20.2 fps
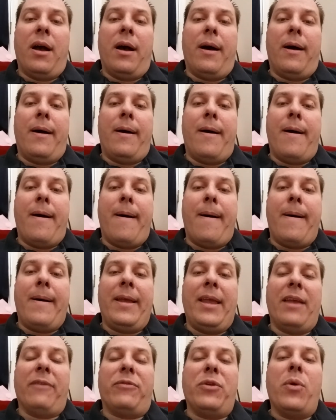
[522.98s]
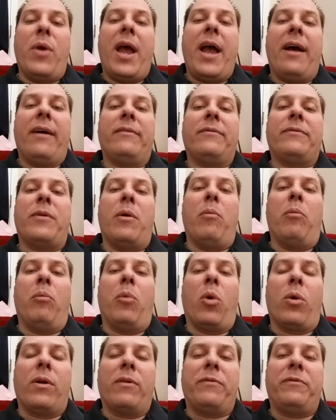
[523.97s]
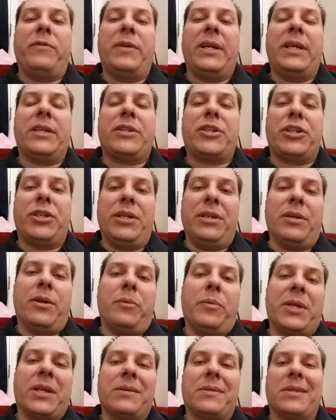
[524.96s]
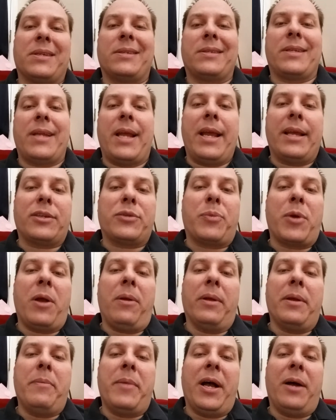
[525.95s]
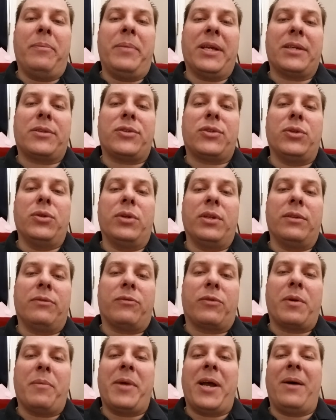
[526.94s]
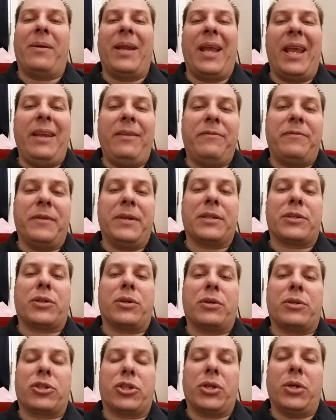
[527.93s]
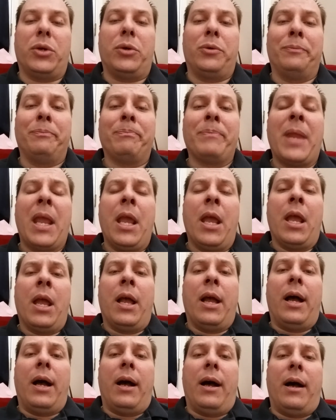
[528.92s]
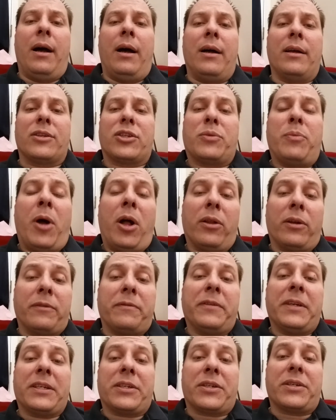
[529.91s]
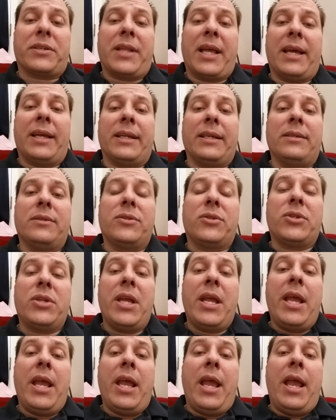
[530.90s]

Uh, if you have more fish, you know, because this tank's probably about best suited for about eight fish or so, uh, smaller fish, that is.